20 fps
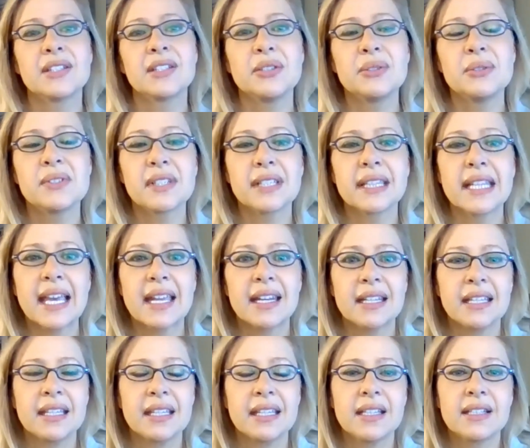to using that
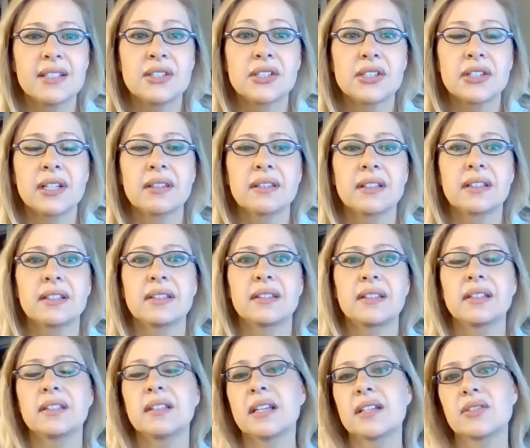again during the,
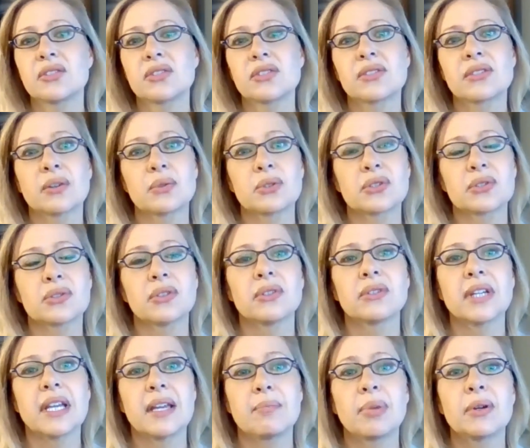the lunch
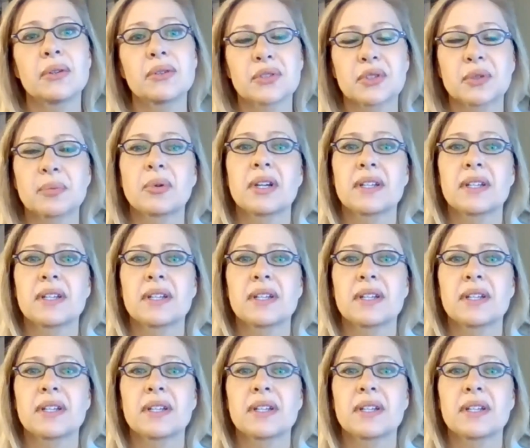social and poster